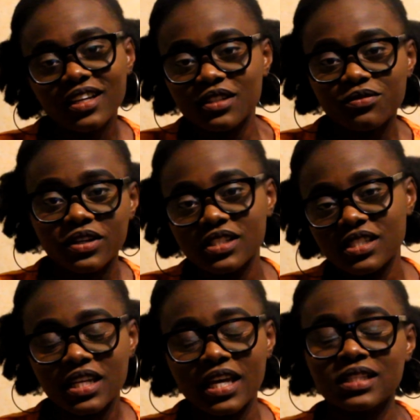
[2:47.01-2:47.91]

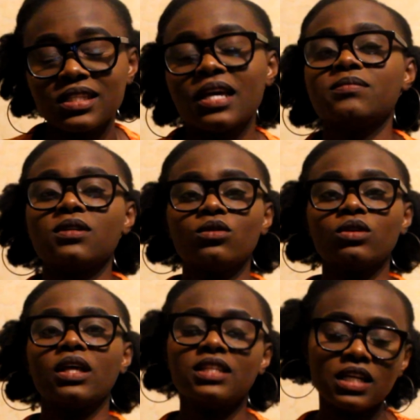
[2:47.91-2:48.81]
difference in hair types and
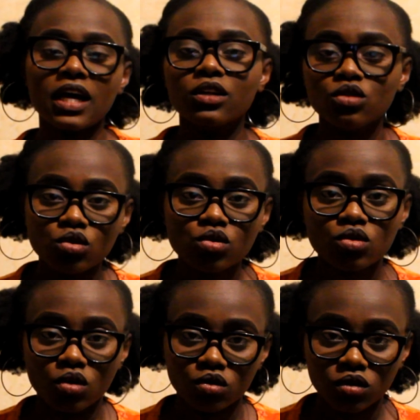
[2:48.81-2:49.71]
all that, they can
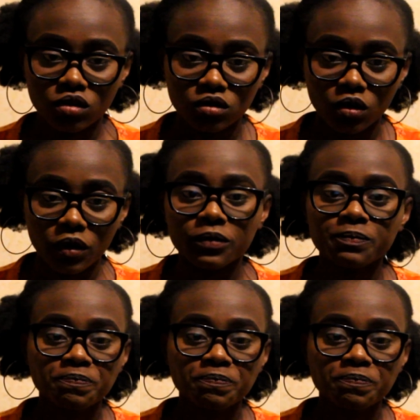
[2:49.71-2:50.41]
use coconut oil.